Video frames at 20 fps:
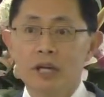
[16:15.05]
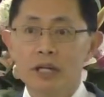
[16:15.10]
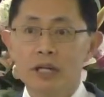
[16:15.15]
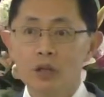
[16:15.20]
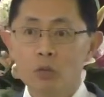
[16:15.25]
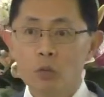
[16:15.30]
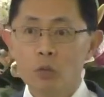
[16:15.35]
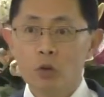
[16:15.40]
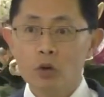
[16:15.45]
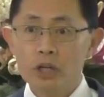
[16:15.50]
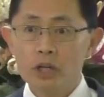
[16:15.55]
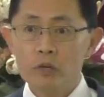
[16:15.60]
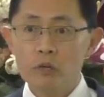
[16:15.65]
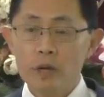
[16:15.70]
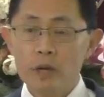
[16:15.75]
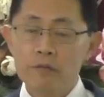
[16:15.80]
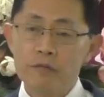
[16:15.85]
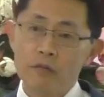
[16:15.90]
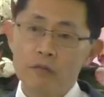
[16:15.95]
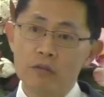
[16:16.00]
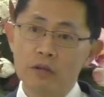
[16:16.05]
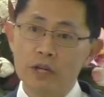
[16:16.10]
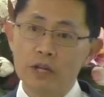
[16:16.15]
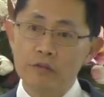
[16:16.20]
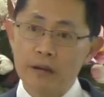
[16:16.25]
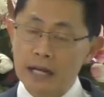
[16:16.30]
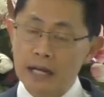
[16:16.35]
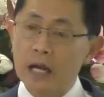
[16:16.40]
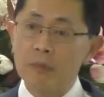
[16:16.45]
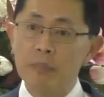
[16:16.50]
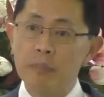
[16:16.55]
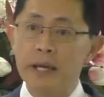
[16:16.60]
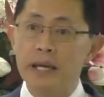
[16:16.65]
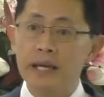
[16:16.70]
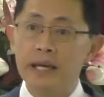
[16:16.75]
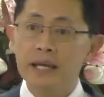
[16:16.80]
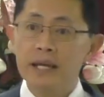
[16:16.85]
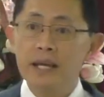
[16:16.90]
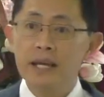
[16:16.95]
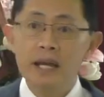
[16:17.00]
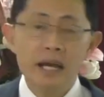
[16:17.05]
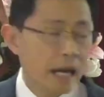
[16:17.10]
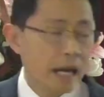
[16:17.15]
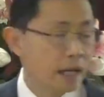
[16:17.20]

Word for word: And the only way for, if I can't pay,